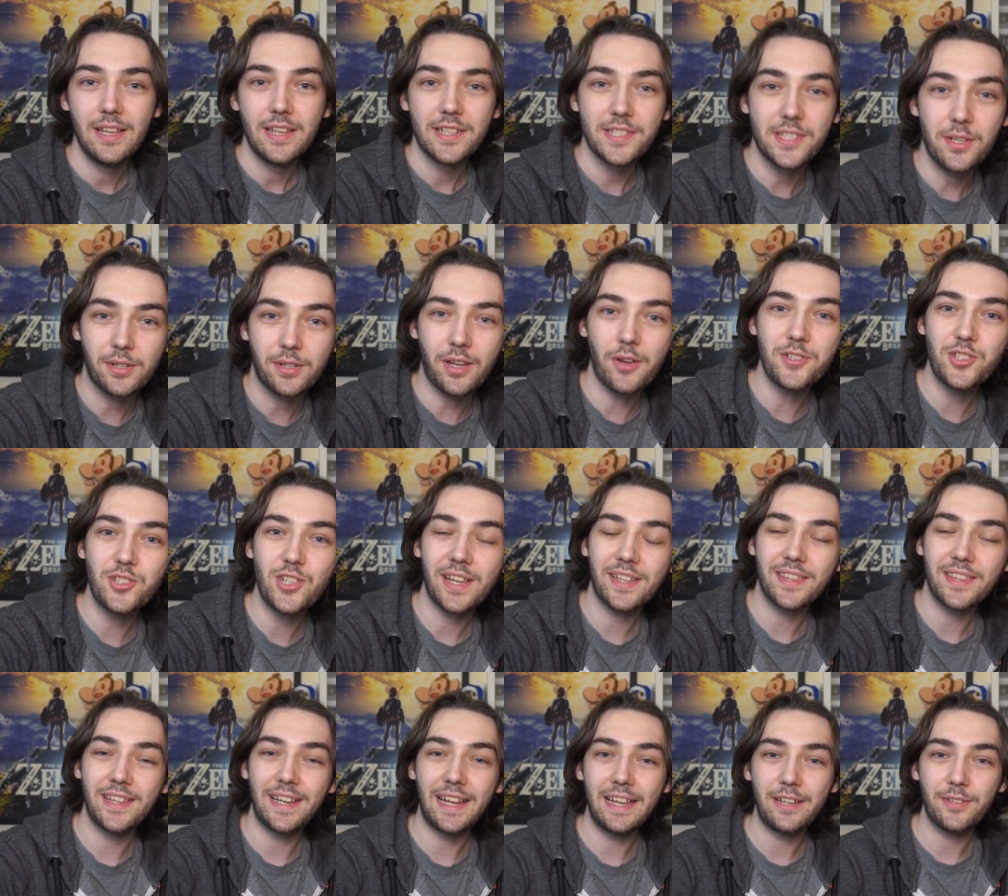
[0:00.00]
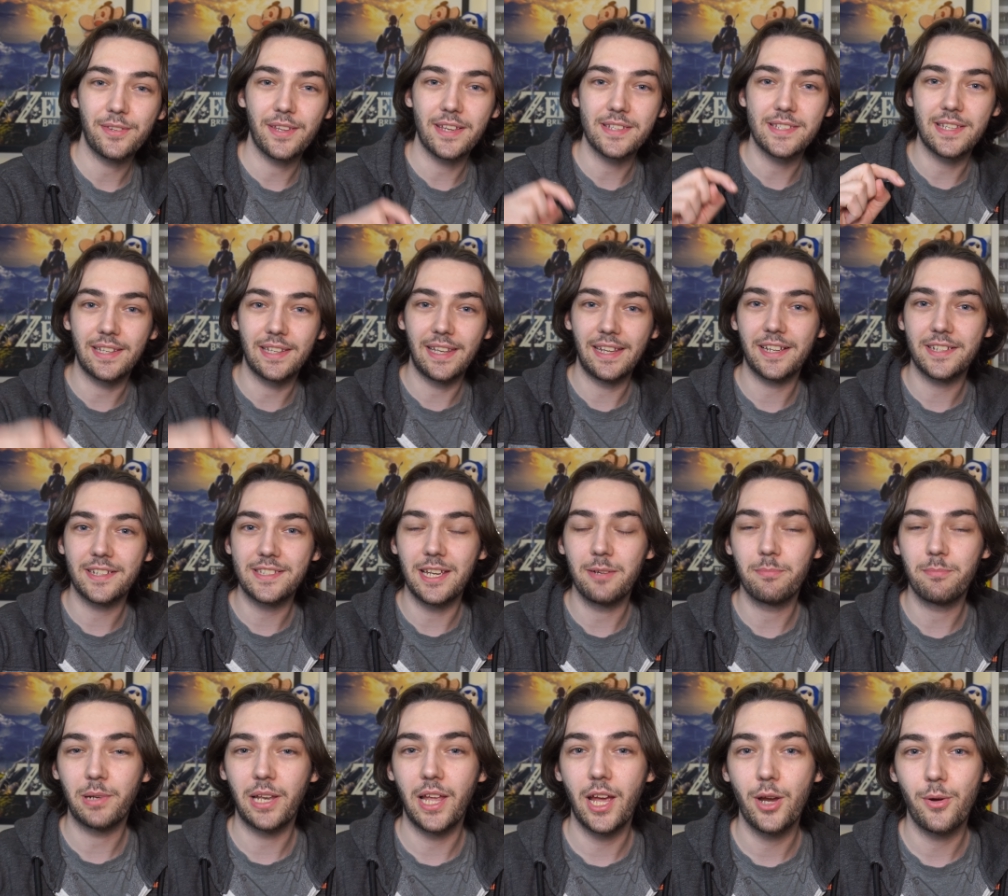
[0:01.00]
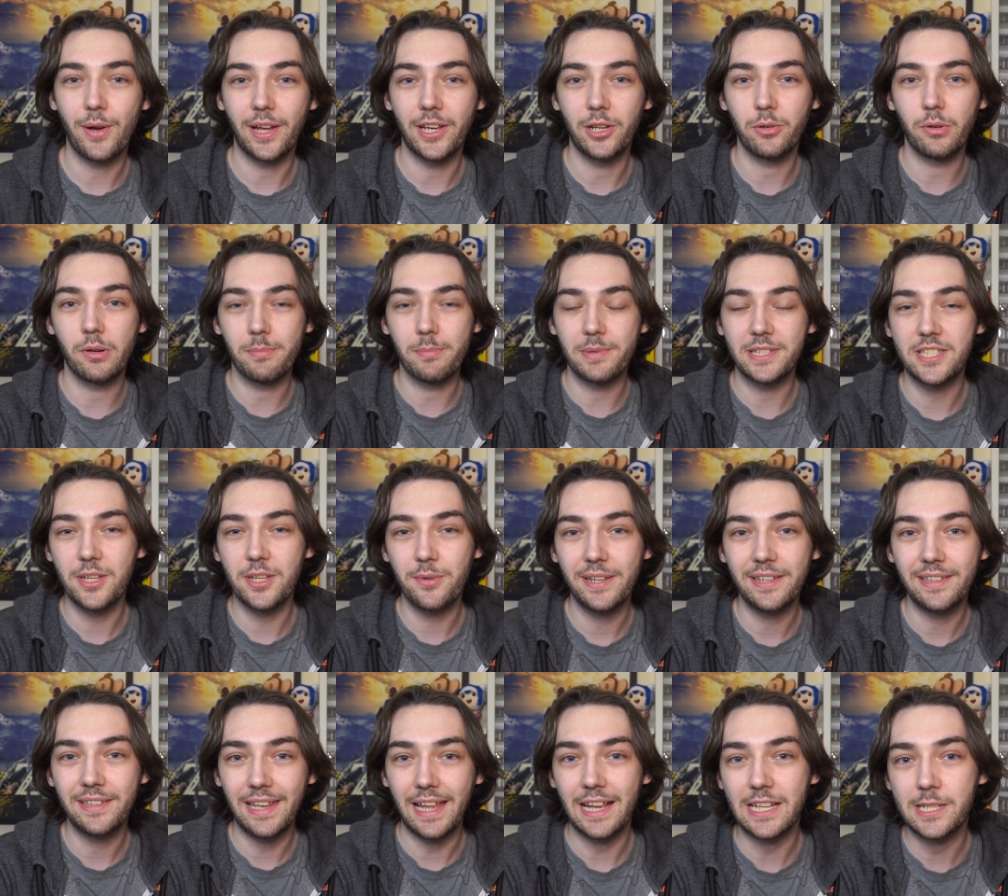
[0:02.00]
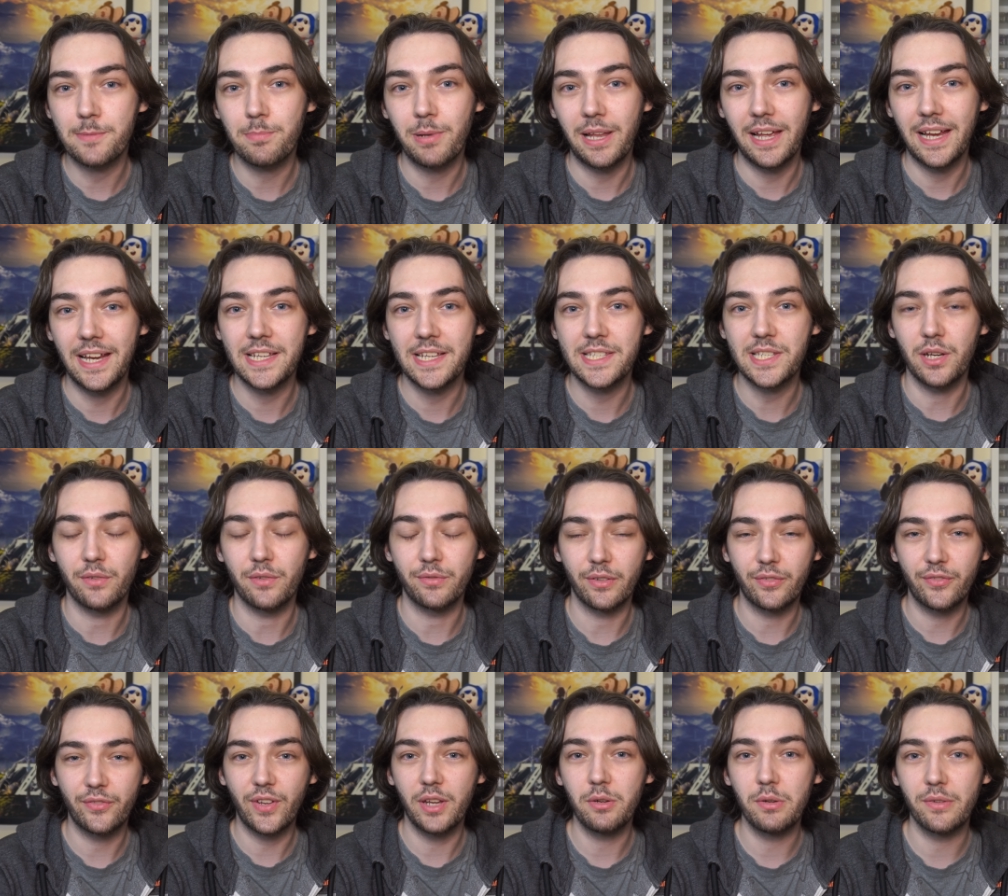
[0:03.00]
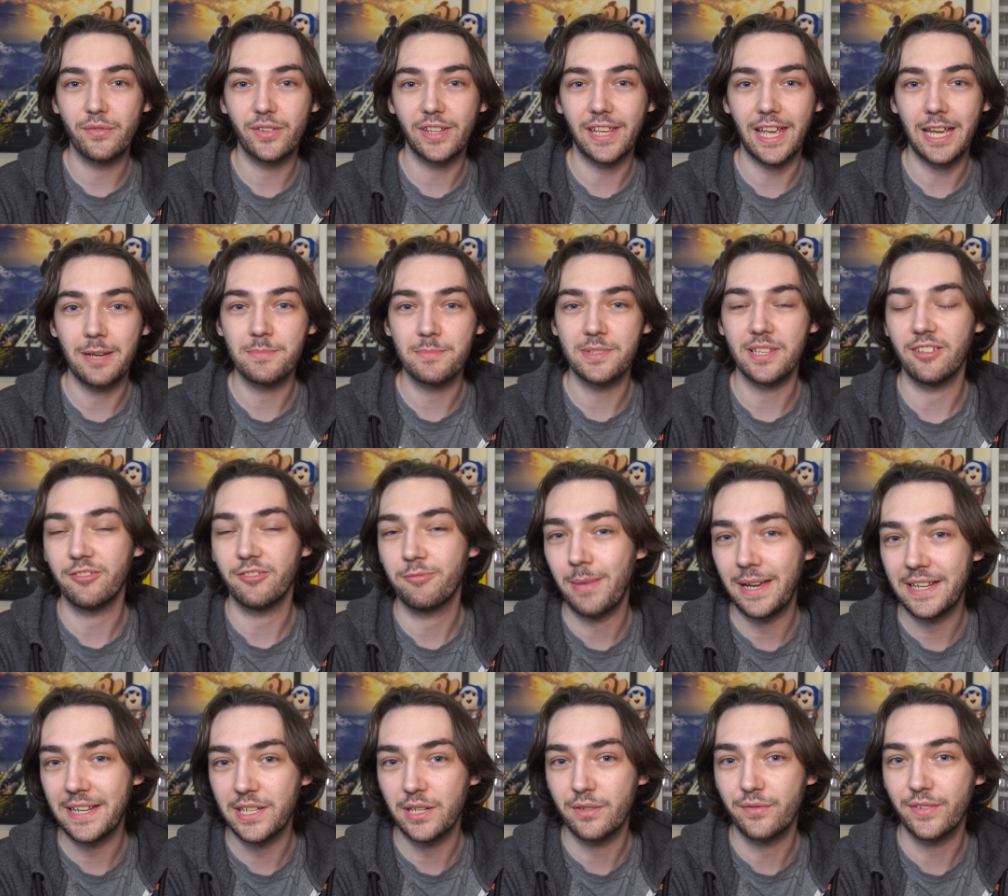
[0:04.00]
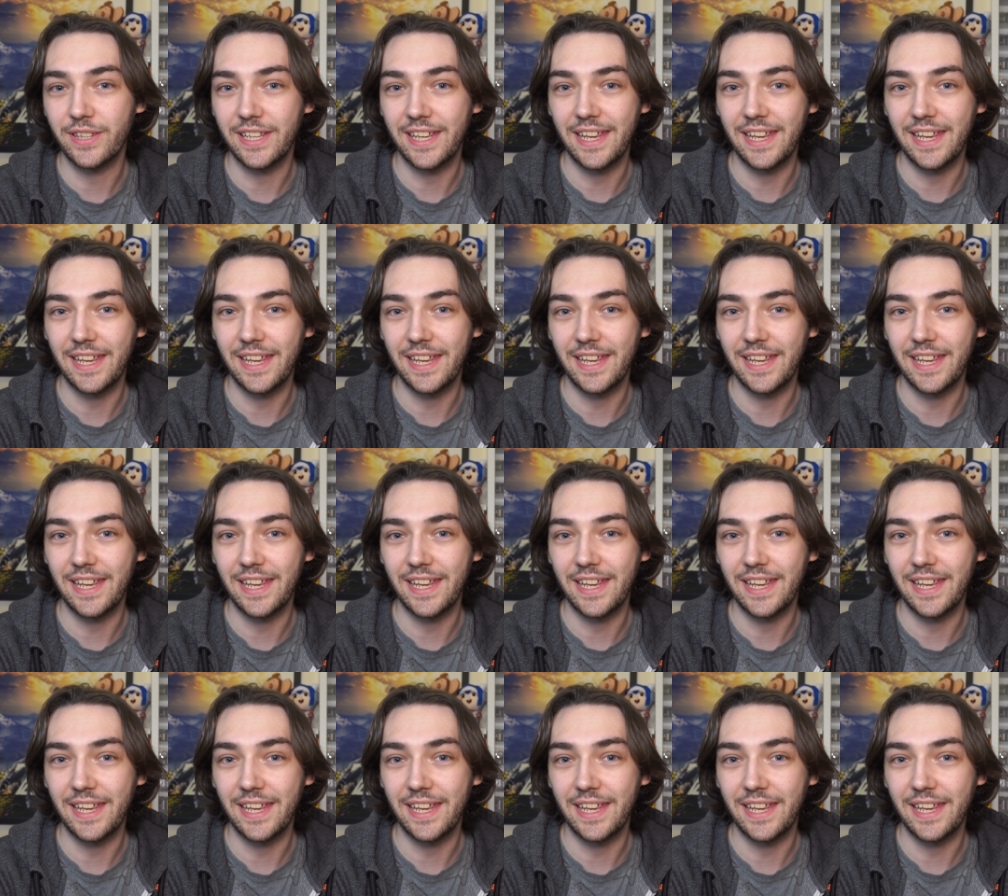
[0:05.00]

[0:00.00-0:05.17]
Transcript: So go and check that out. There's a link down below and I will be doing Let's Plays of a few of the games that I've made over the